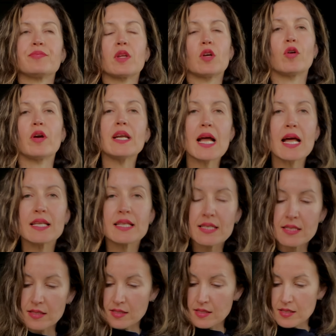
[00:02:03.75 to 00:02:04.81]
green
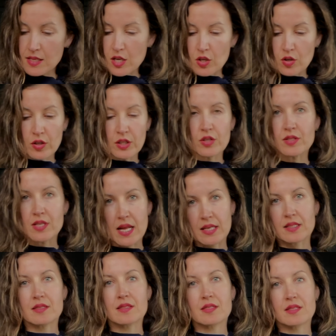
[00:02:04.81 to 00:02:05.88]
onions, you could use
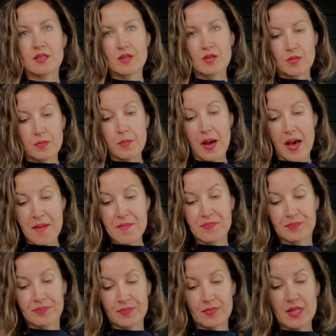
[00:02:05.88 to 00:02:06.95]
onions. But
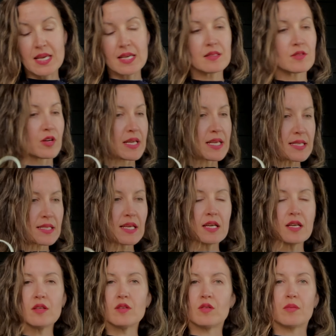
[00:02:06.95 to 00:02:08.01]
these are
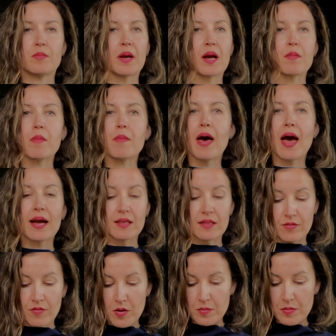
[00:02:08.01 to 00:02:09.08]
easy. You could pick up a bag at
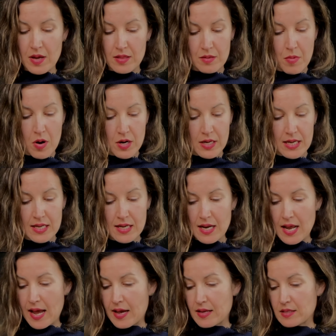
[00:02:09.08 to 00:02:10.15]
the market,
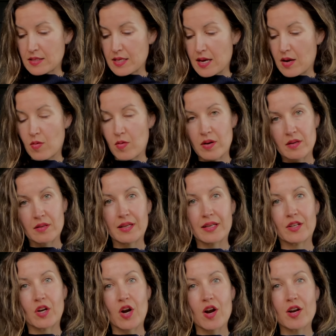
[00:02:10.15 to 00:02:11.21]
and or in
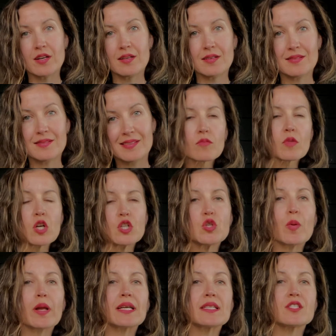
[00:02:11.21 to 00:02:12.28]
your garden. So you
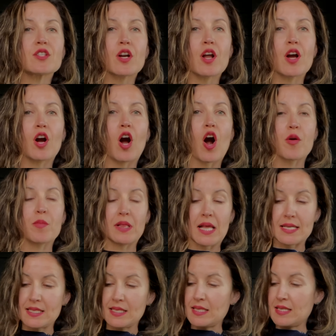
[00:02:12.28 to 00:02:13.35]
want to get started on
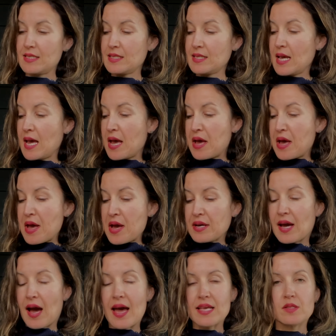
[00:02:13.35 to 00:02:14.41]
caramelizing these
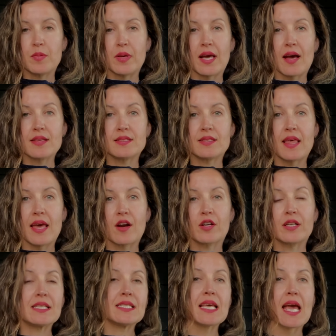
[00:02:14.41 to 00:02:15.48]
guys because they are
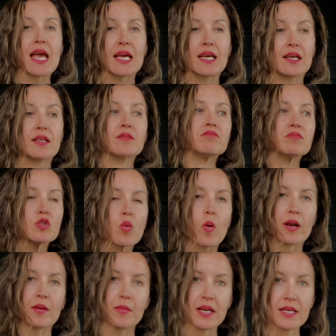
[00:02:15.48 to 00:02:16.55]
going to take
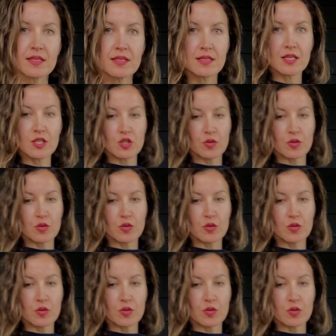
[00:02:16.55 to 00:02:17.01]
20 minutes to